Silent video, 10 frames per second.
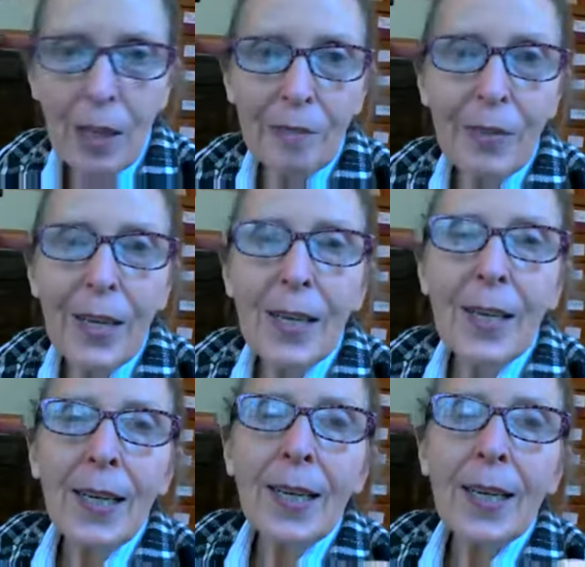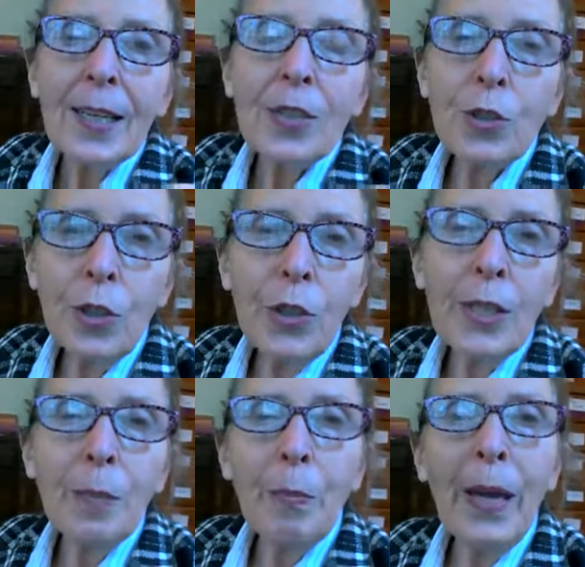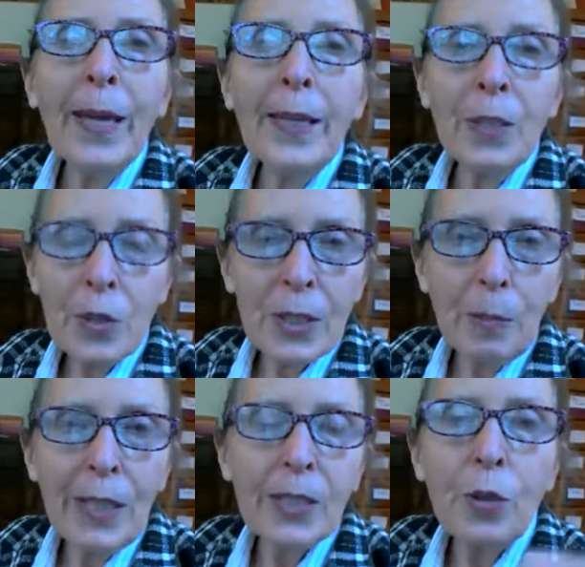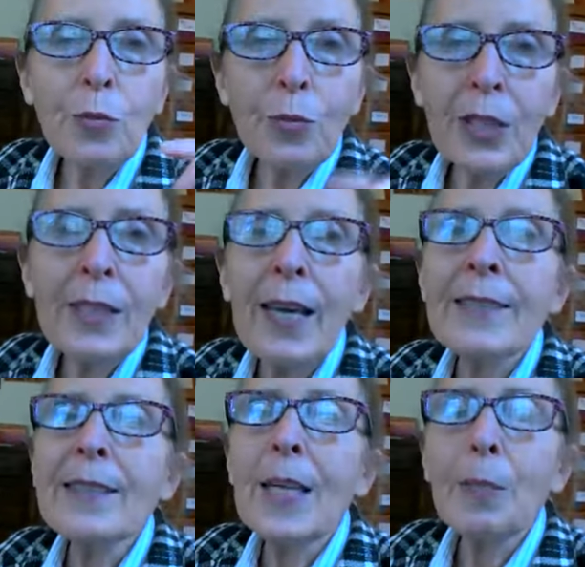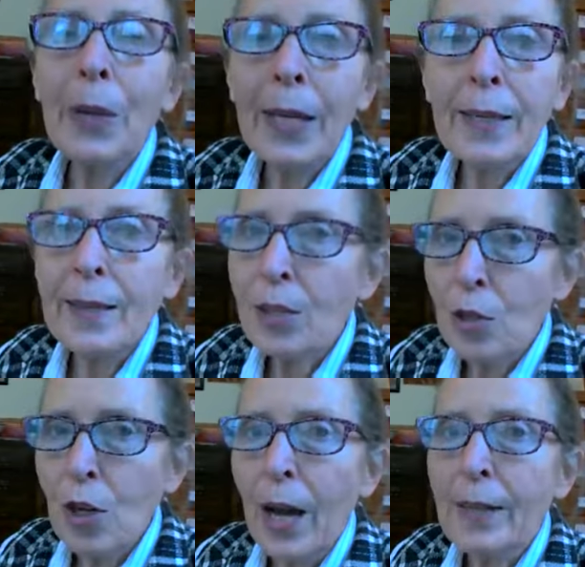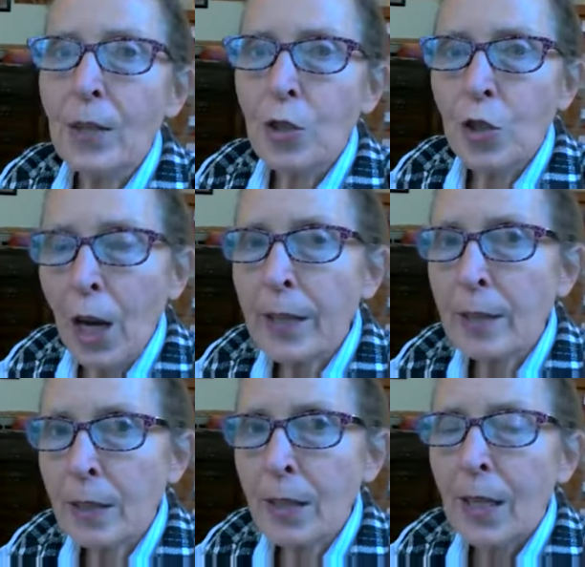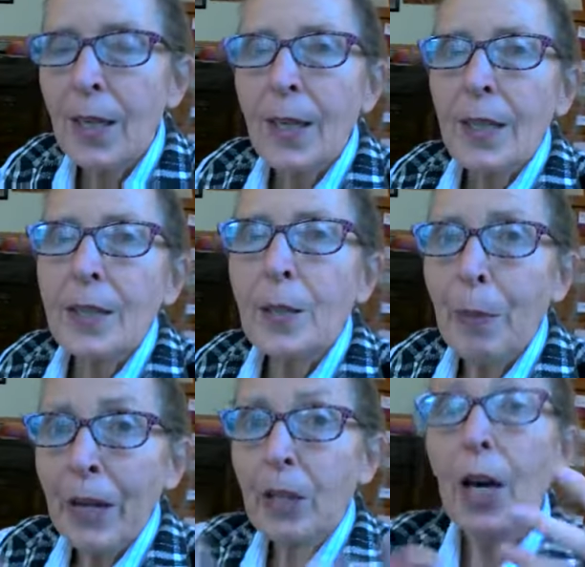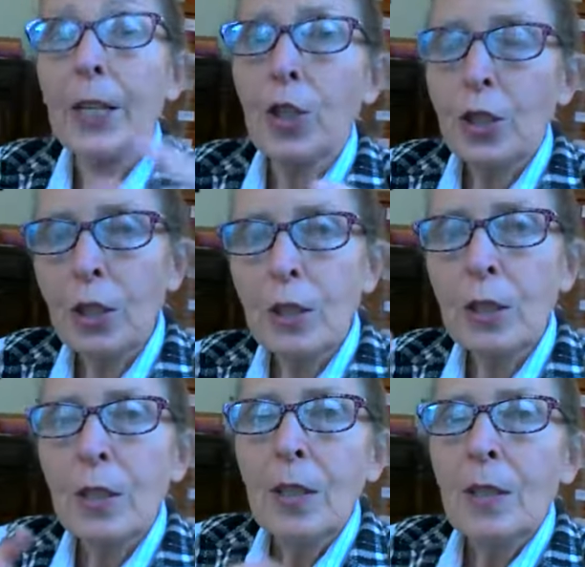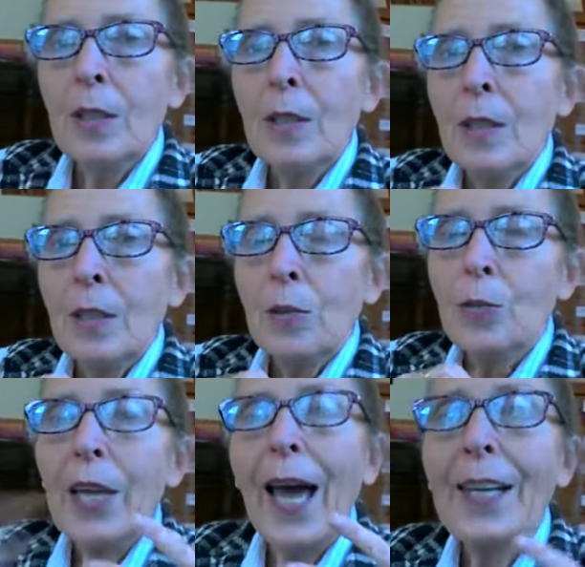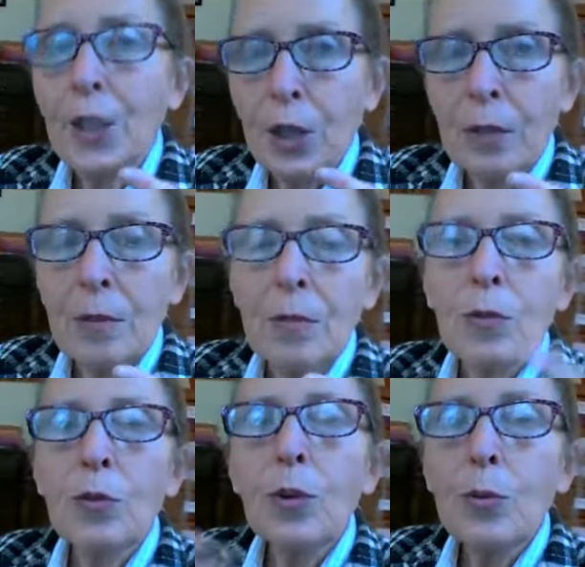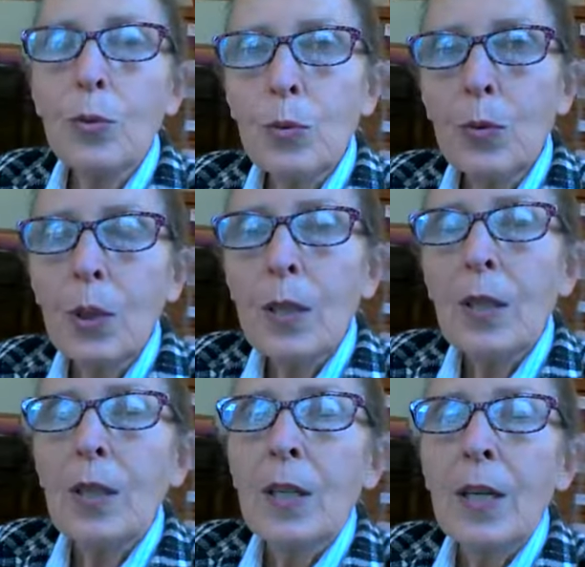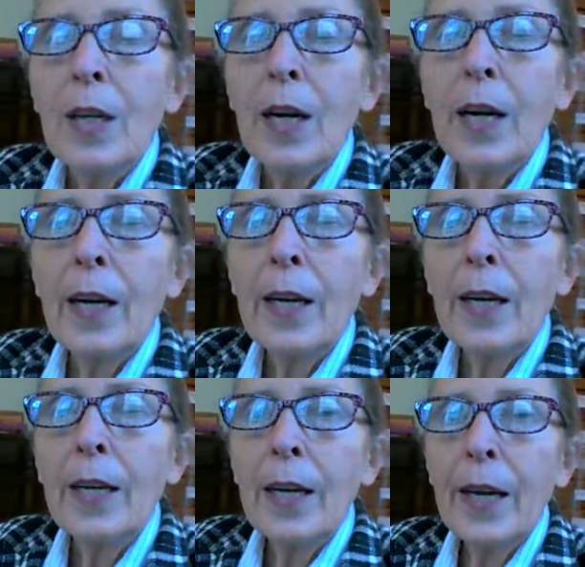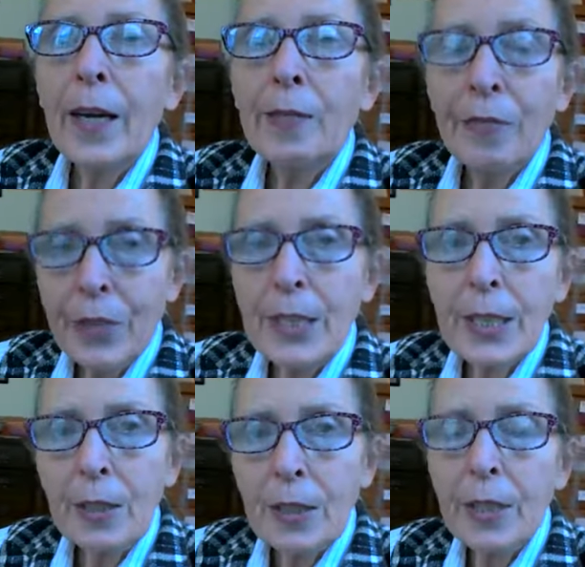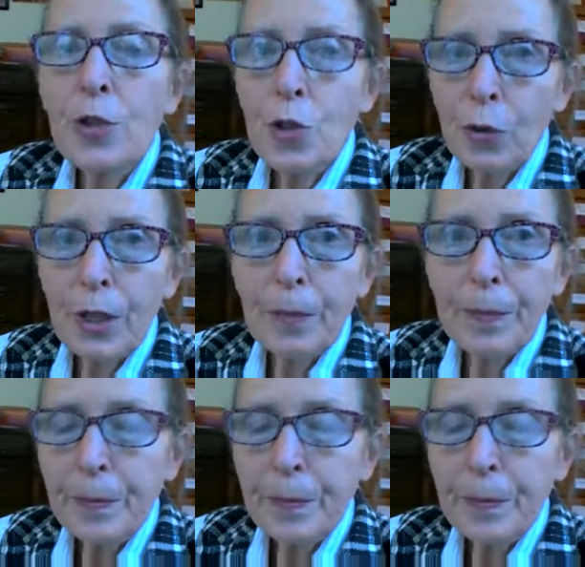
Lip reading: of turning pain into something else, or realizing that pain is not just the biological reaction to a physical injury.